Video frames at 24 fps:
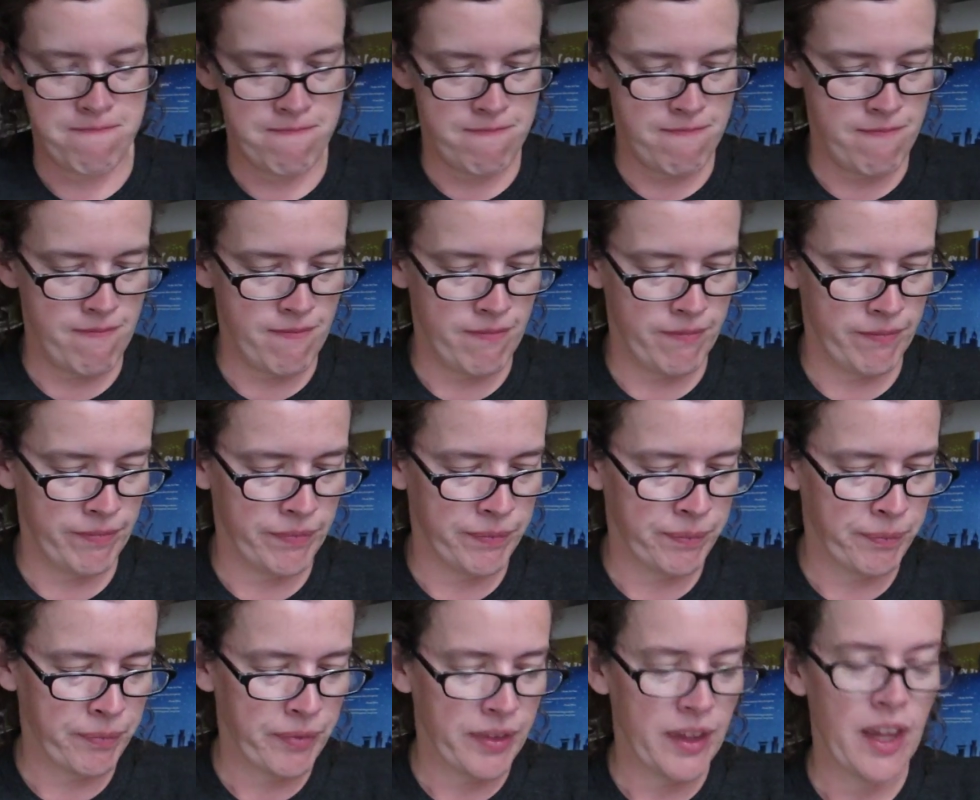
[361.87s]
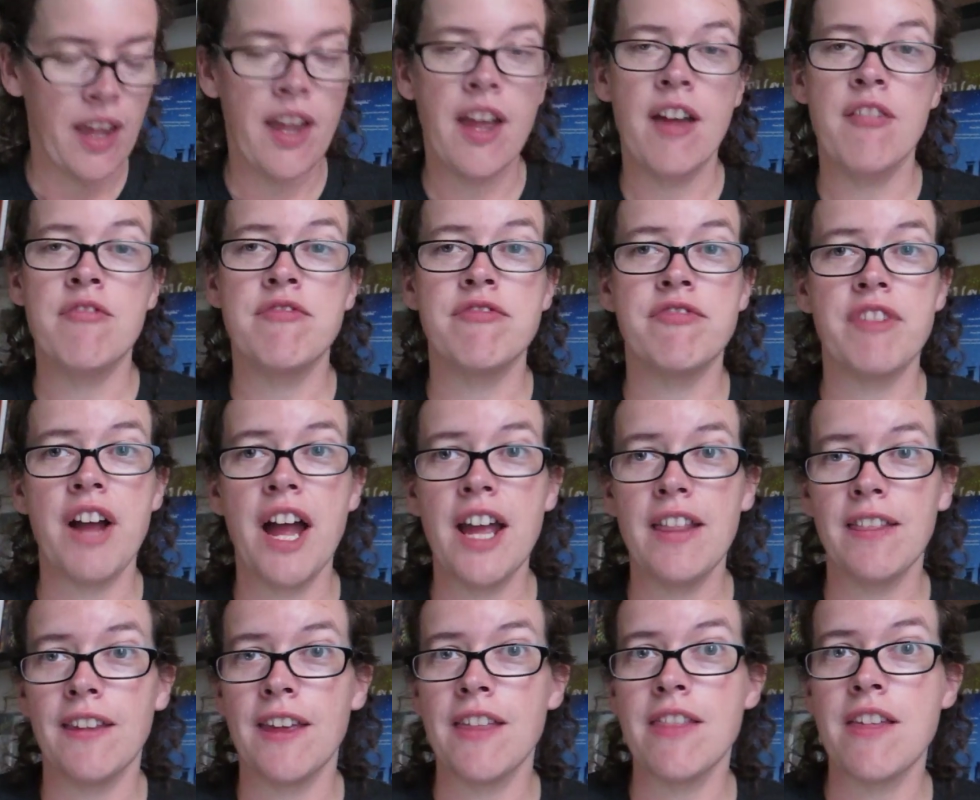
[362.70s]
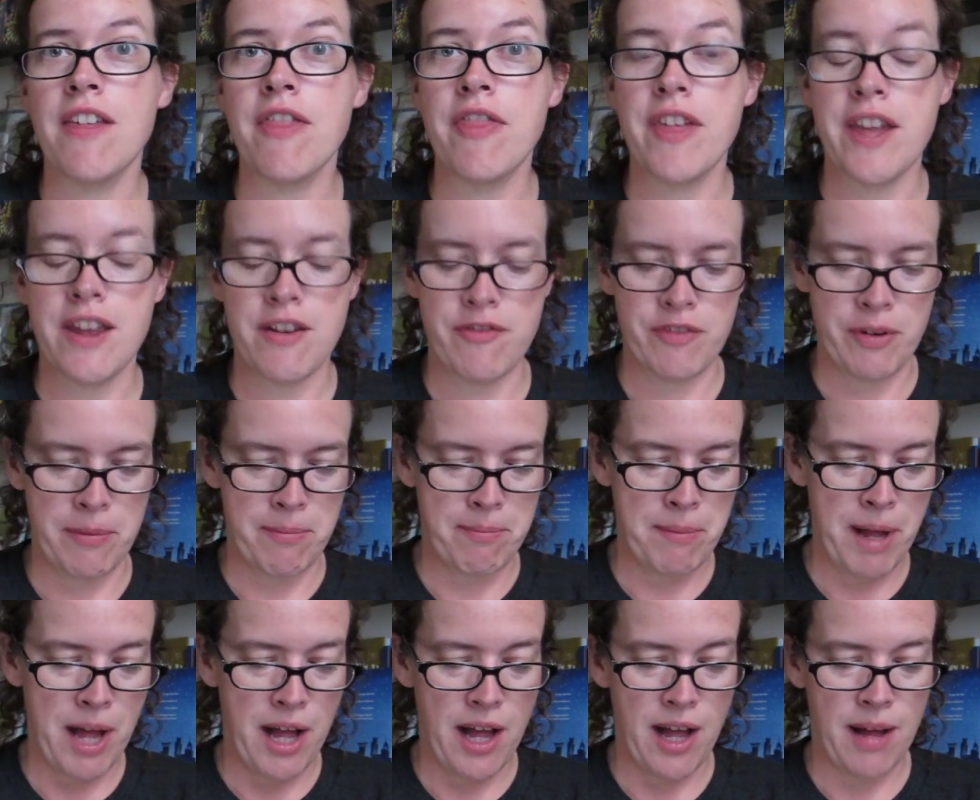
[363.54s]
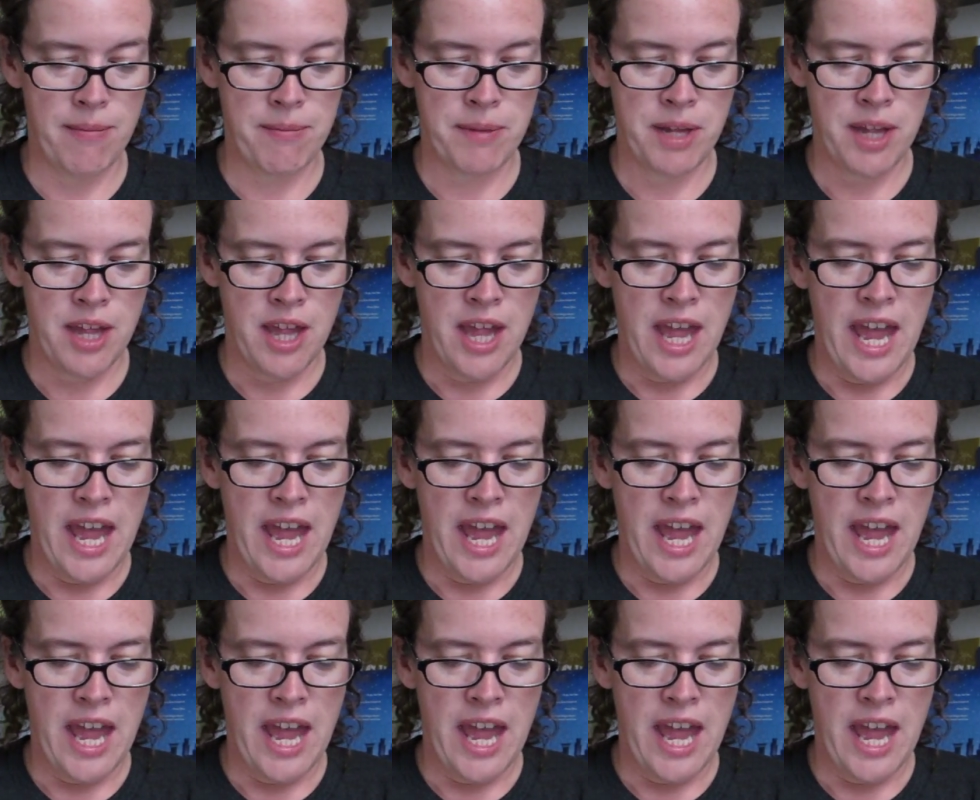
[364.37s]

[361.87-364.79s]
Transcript: Finally, the thing for mom.